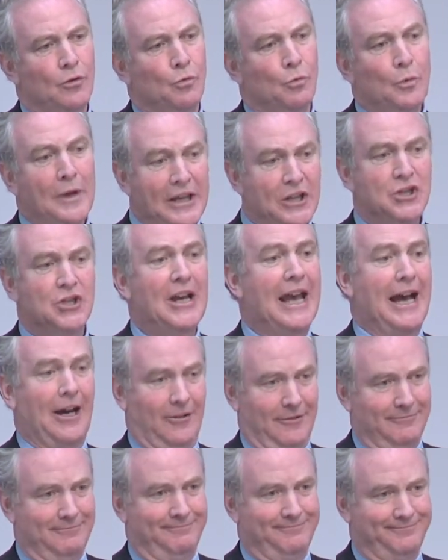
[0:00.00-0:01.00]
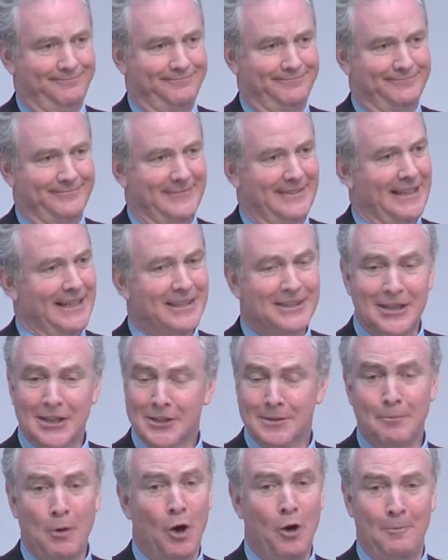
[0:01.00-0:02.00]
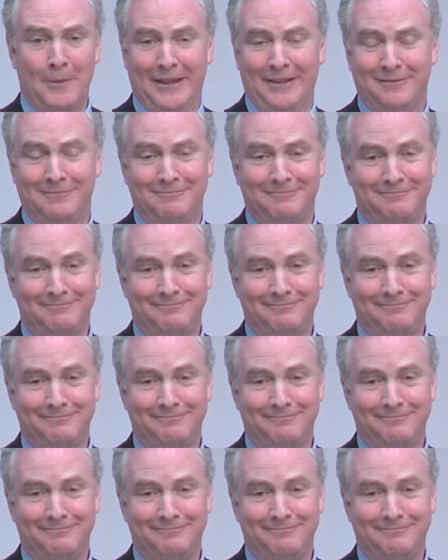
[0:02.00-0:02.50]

reach out at this moment